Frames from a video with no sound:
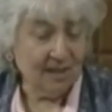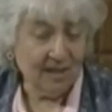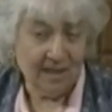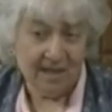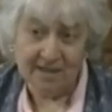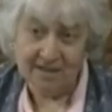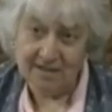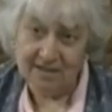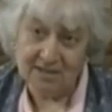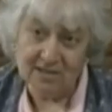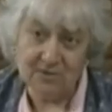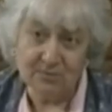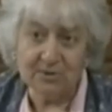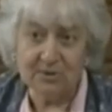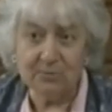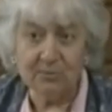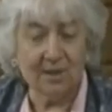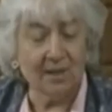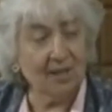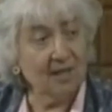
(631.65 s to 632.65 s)
And this
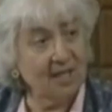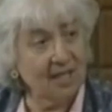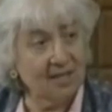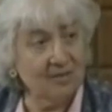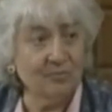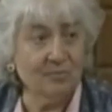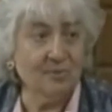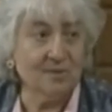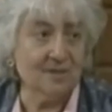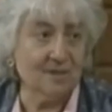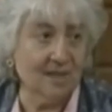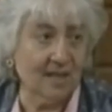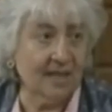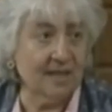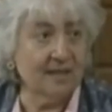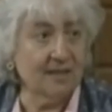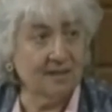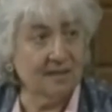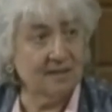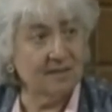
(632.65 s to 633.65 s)
was what life was
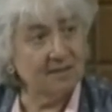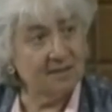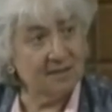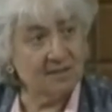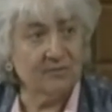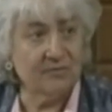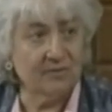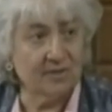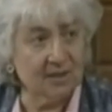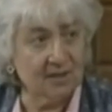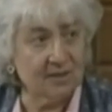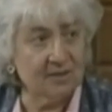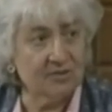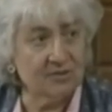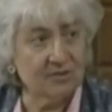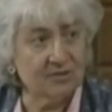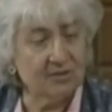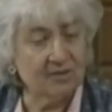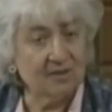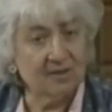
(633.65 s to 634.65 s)
like in this village.